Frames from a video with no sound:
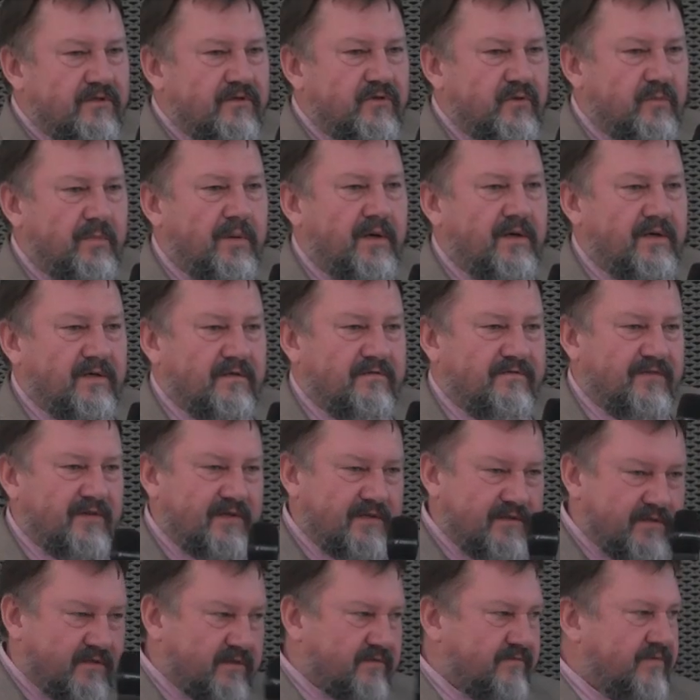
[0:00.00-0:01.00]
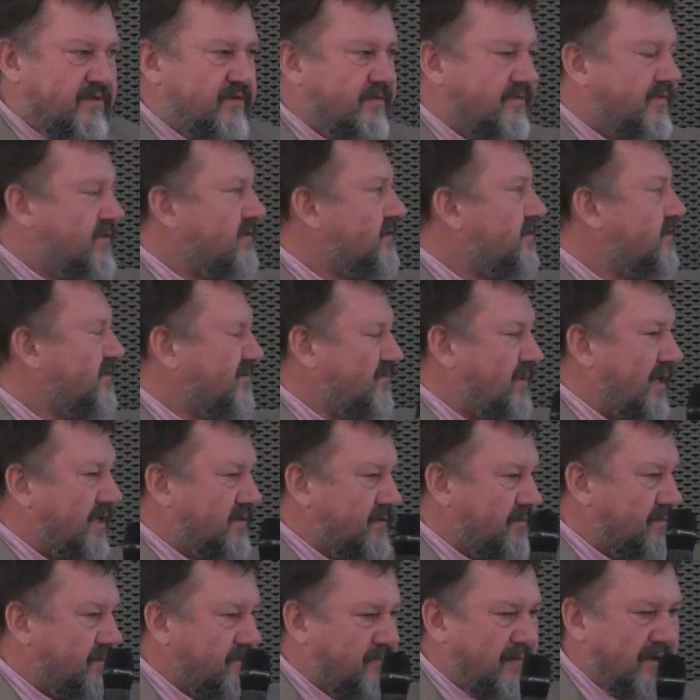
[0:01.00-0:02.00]
in two parts. First, this is
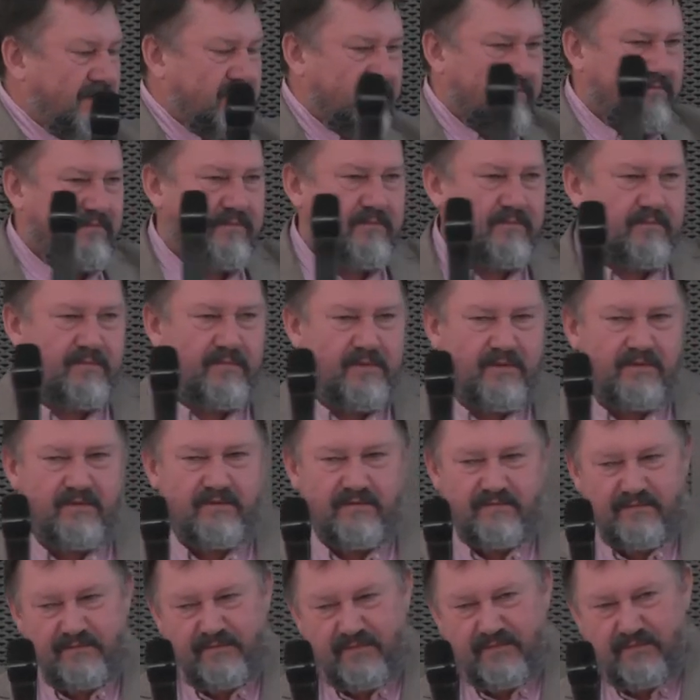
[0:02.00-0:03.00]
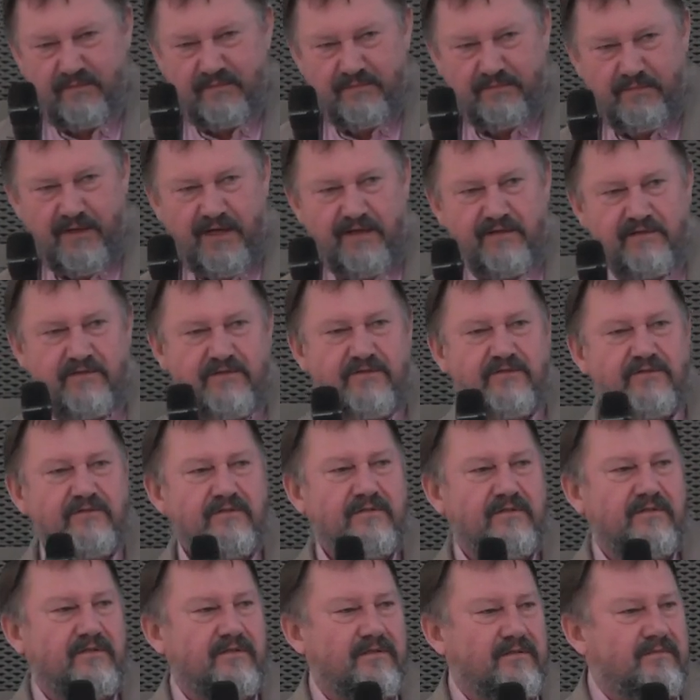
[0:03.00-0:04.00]
one page,
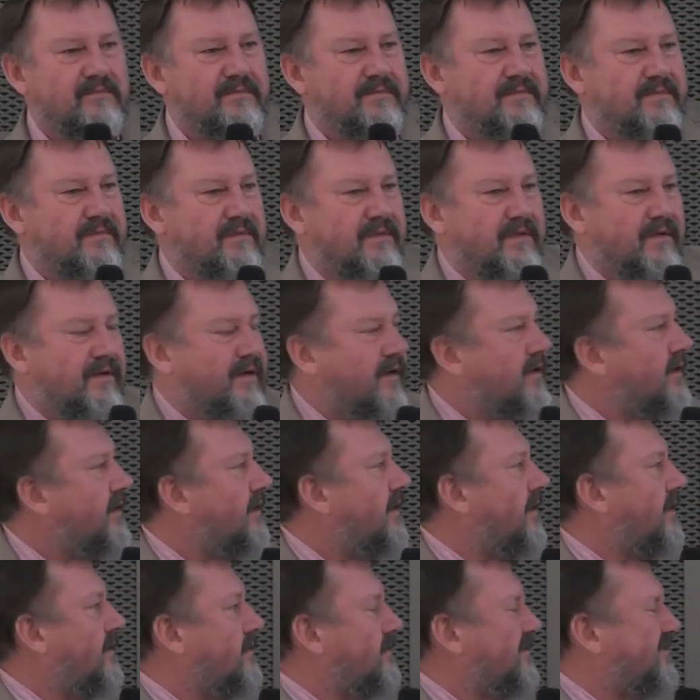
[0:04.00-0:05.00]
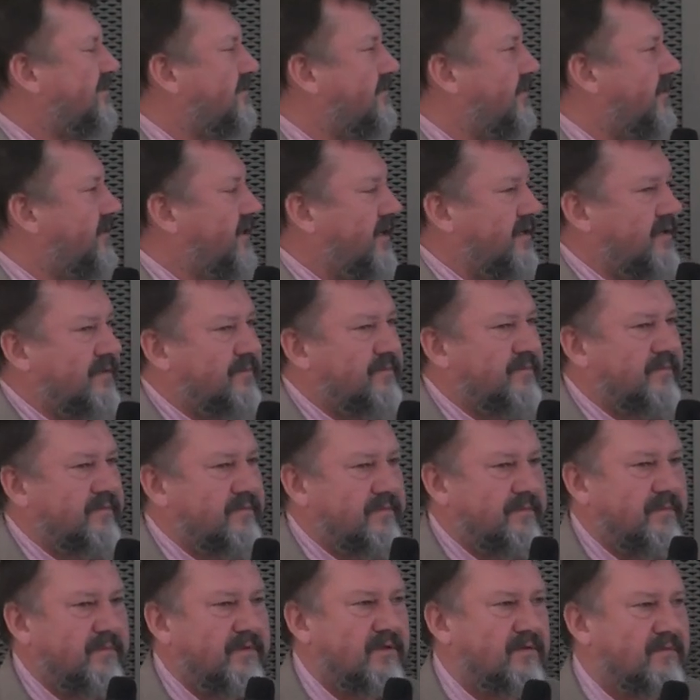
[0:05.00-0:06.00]
and they are
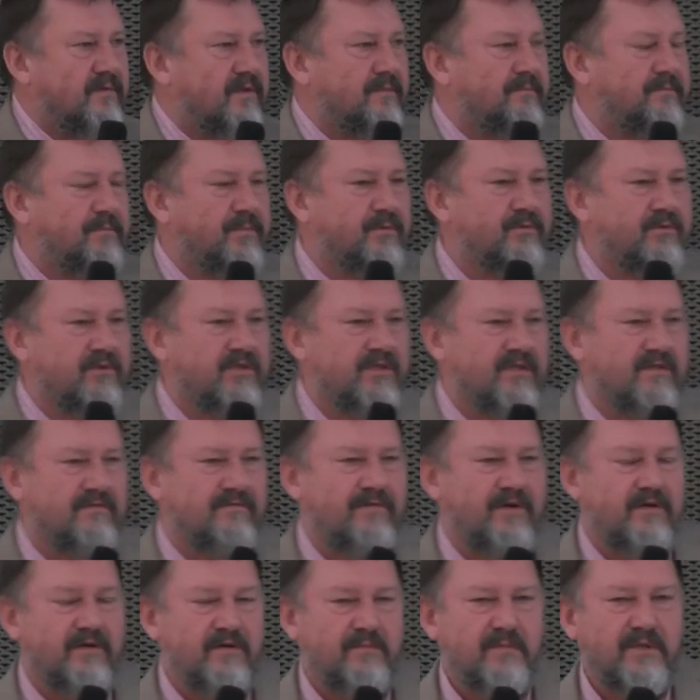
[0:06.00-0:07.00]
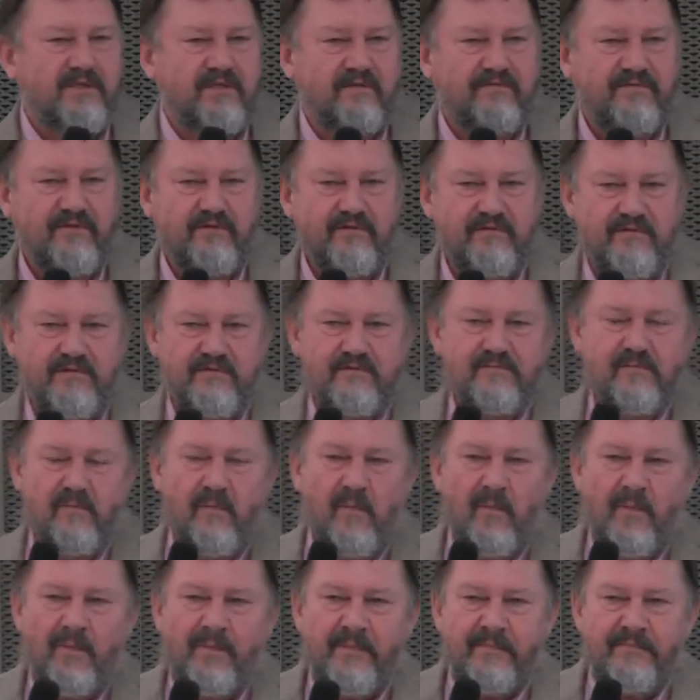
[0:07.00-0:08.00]
putting their metaphors.
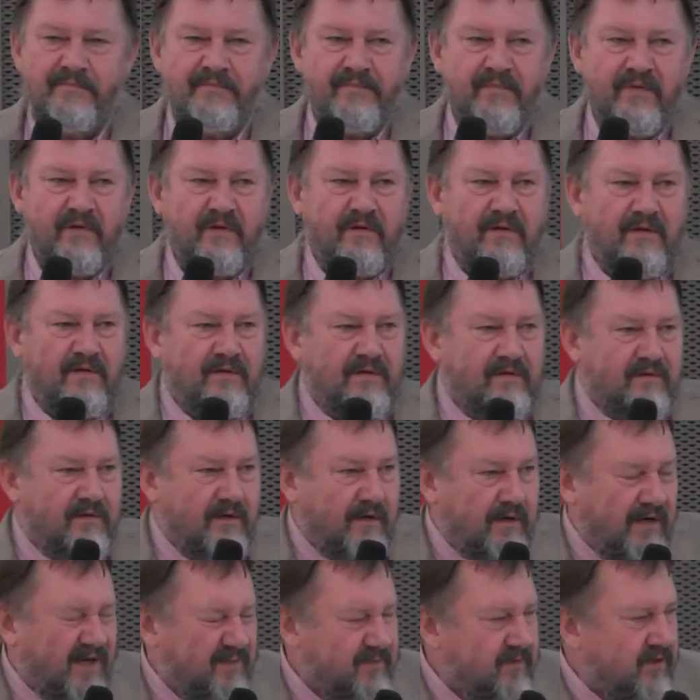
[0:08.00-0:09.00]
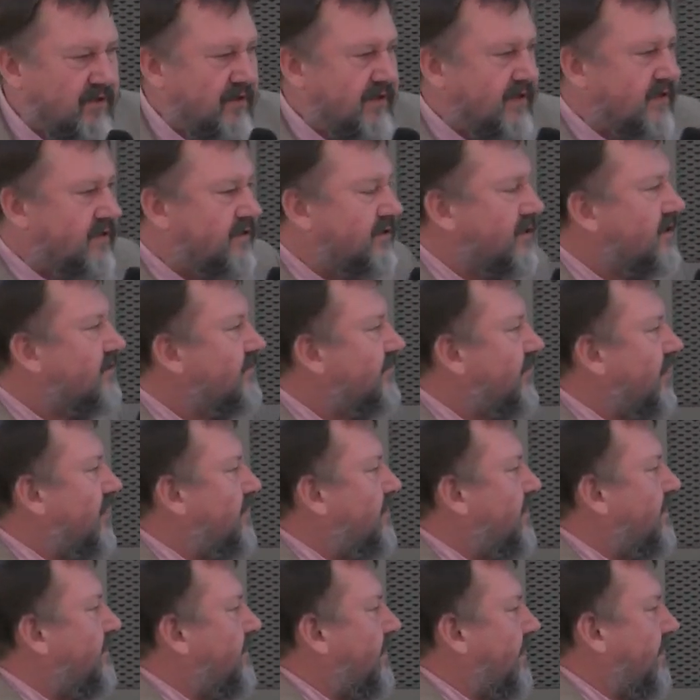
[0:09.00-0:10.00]
I'm collecting
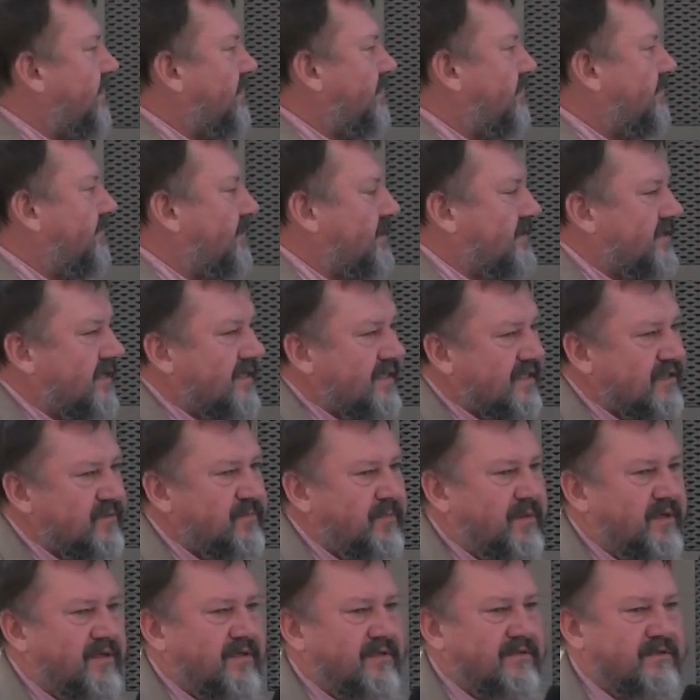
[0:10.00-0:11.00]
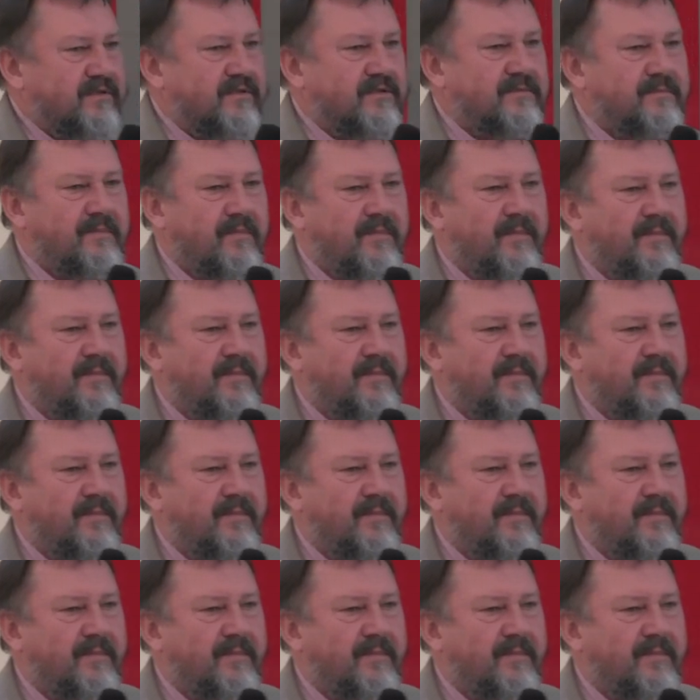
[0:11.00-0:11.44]
them, and the second part,